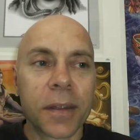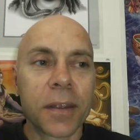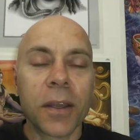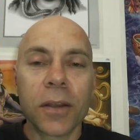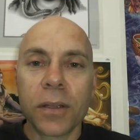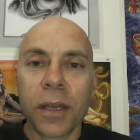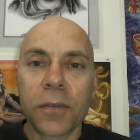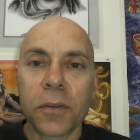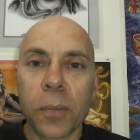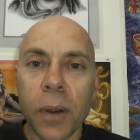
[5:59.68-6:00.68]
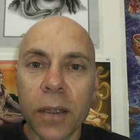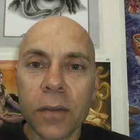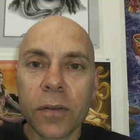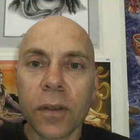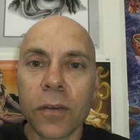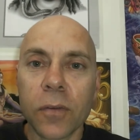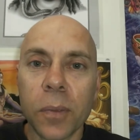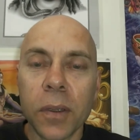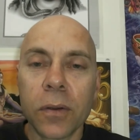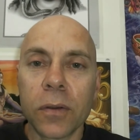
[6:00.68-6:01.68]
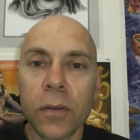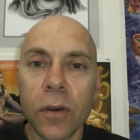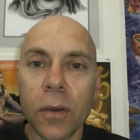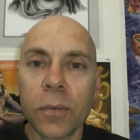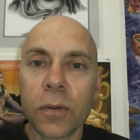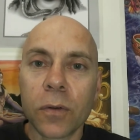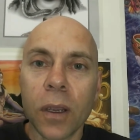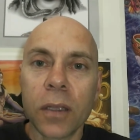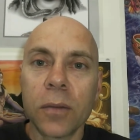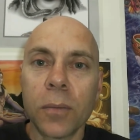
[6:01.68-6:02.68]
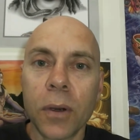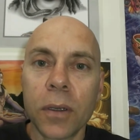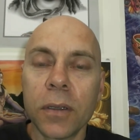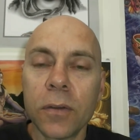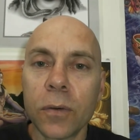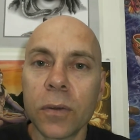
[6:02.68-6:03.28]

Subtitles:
You only have to practice over a period of time to train the mind into a